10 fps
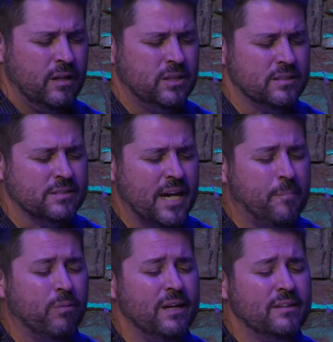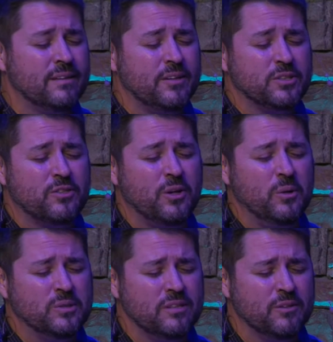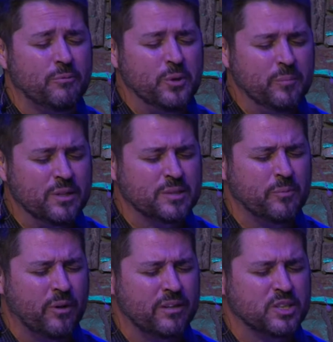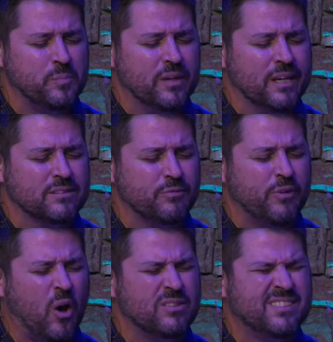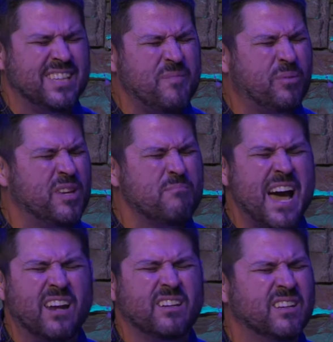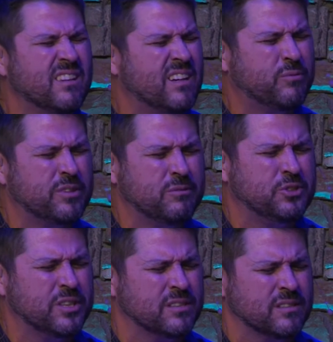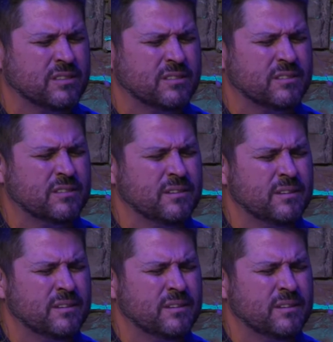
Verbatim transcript: Jesus, I pray that there's those in the room this morning that just begin to fall deeply and madly in love with you, Jesus.